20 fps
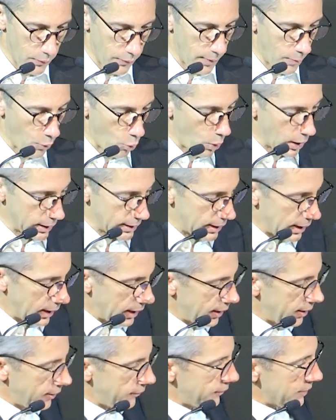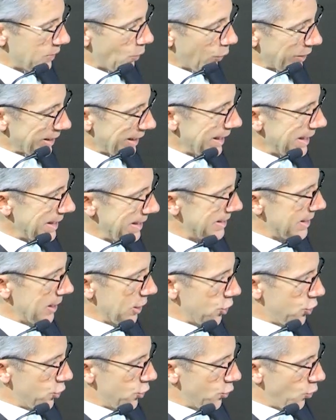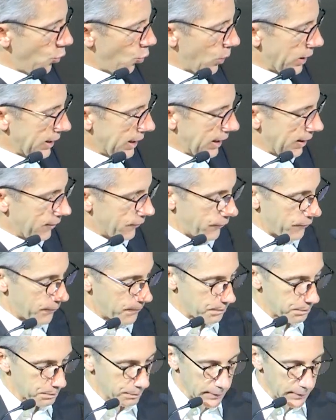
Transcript: From What If, What Is to What If?